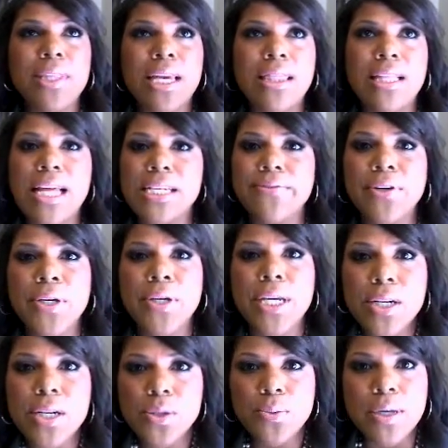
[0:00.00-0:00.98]
In the last few
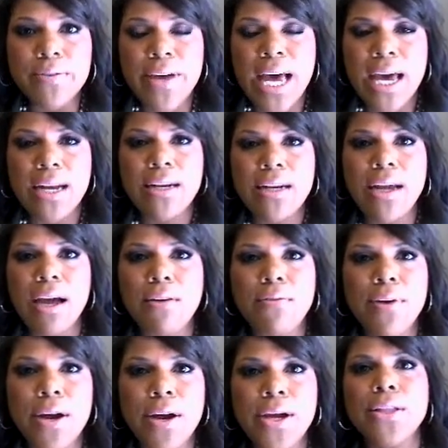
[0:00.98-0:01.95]
years, we've had
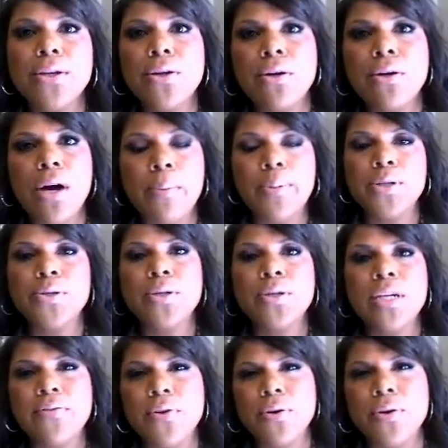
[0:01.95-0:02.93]
very little
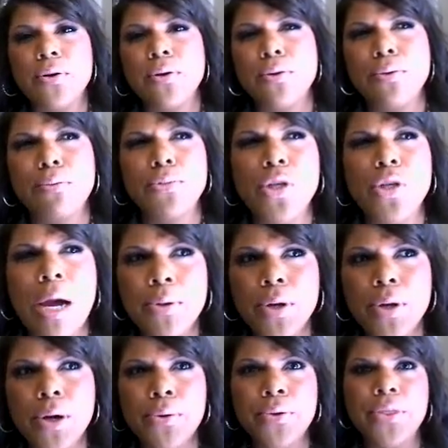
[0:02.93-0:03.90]
opportunity for job
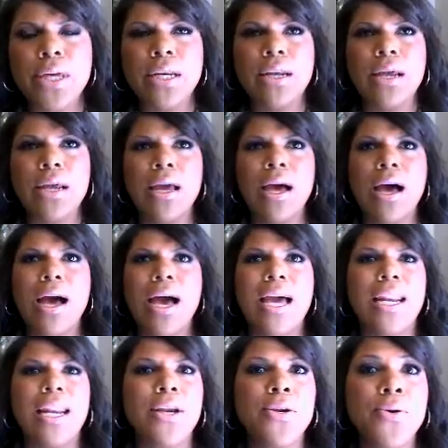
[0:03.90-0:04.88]
growth, and
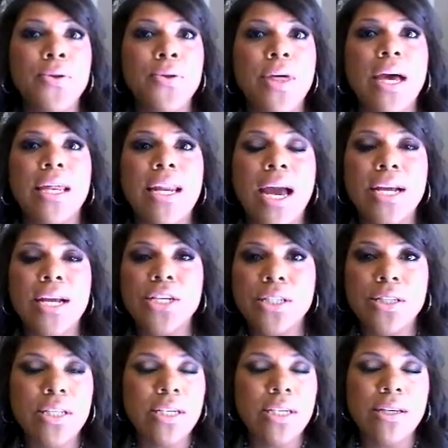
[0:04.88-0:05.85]
I knew that, and I
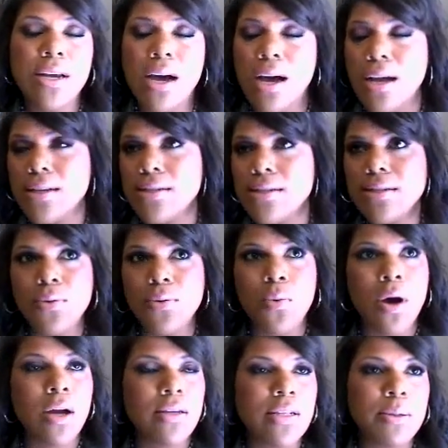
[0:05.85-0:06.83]
just did not
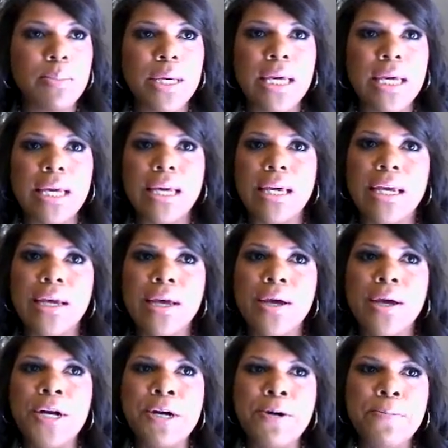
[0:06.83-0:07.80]
want to be
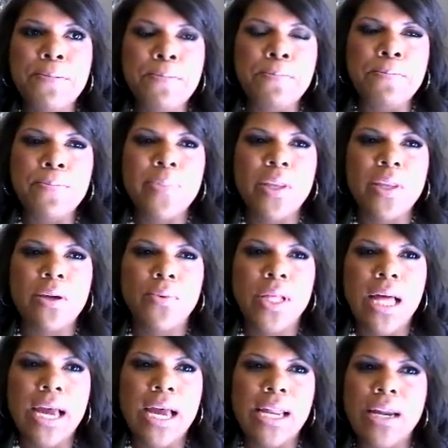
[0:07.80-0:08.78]

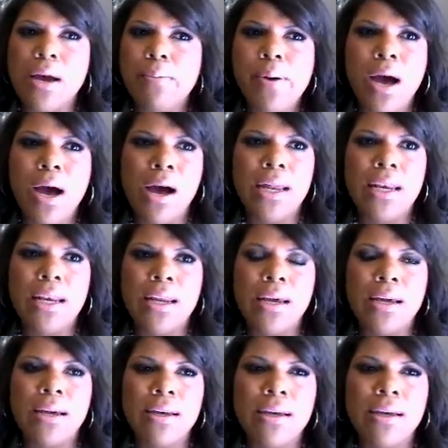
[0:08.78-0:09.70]
reliant upon